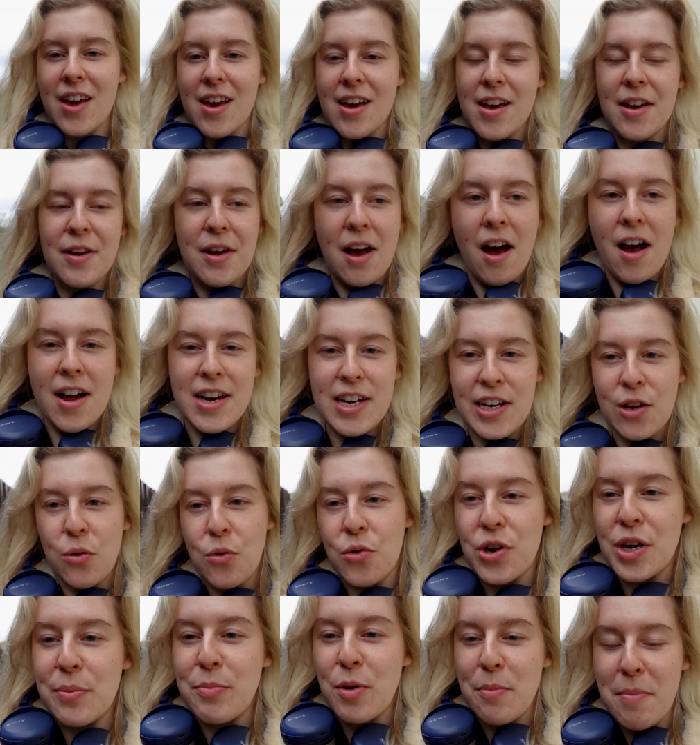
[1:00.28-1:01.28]
They kindly
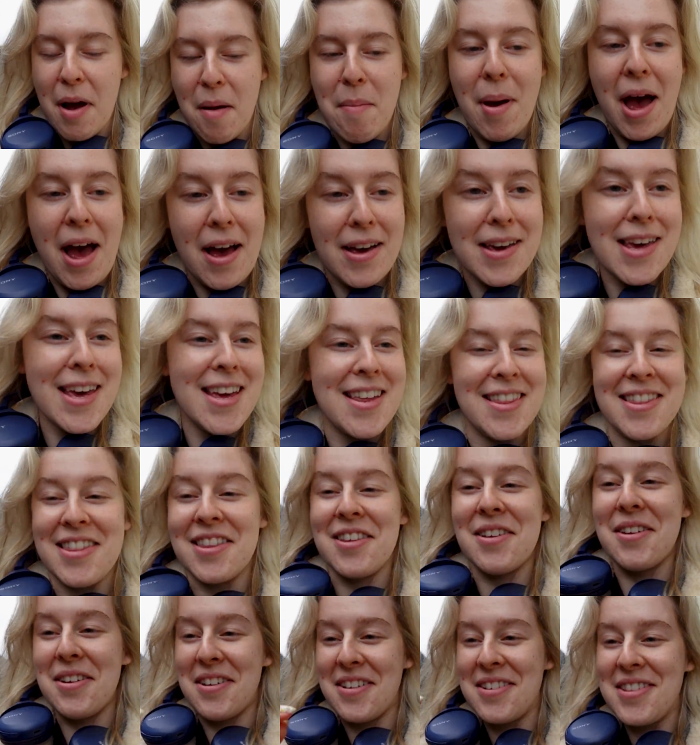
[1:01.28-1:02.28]
already put my bag in
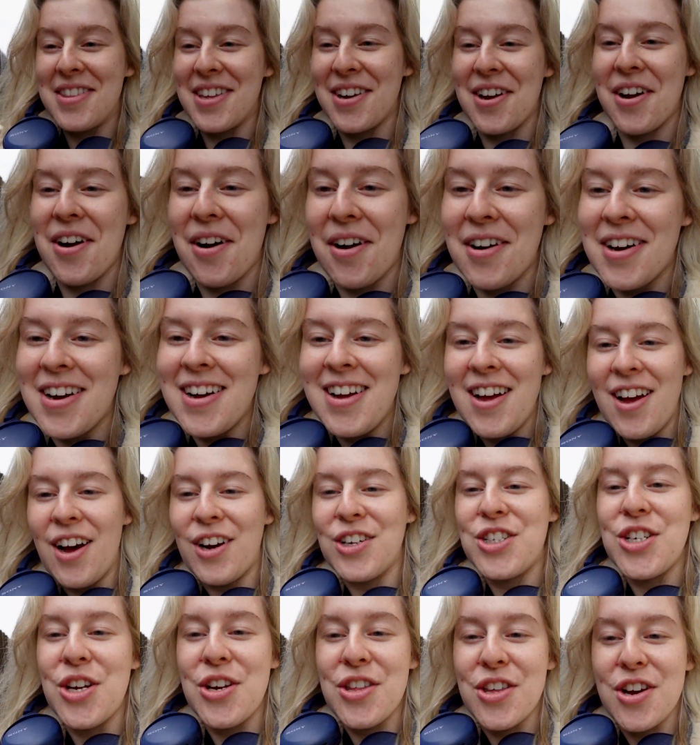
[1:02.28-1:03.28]
the, the car.
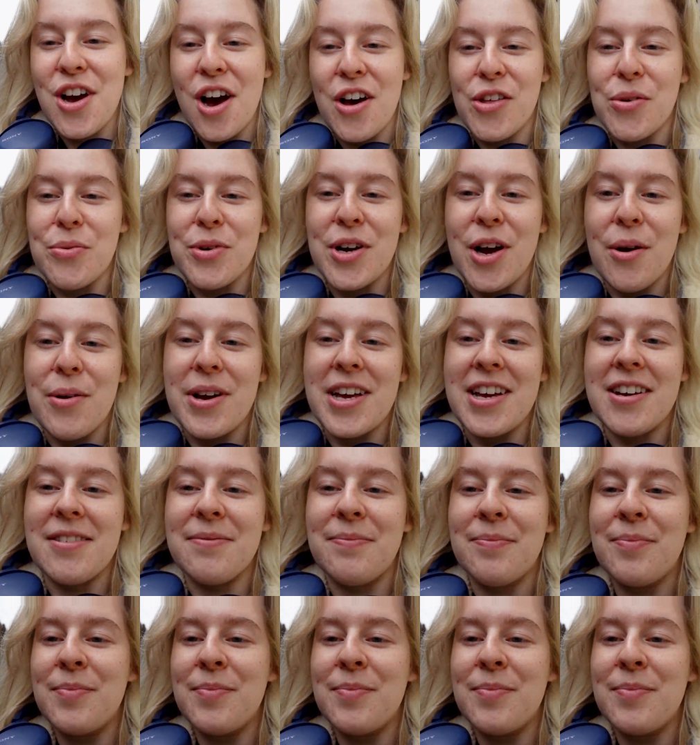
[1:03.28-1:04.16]
I'll show you the car that we're going in.